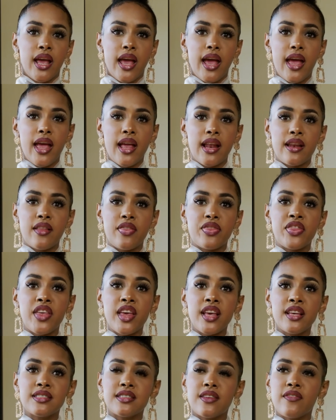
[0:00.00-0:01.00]
and
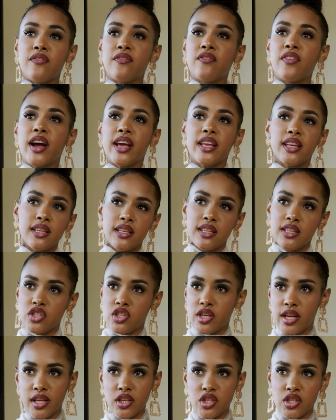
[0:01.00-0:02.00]
things are finally
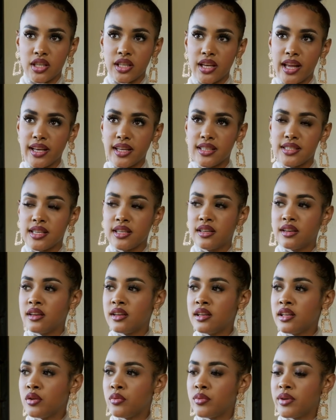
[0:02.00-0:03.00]
changing. Like I said
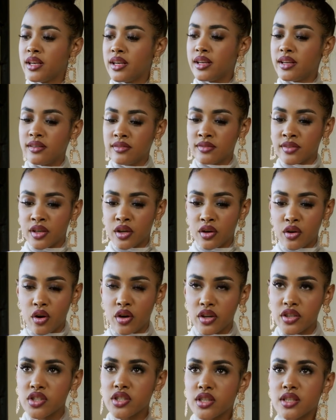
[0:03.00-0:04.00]
earlier, we live in a
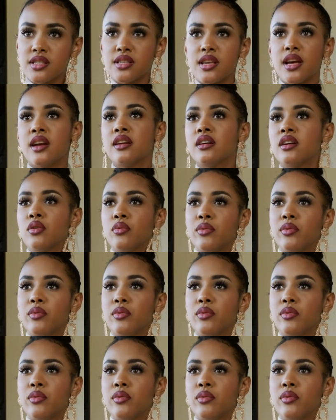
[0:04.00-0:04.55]
conscious era.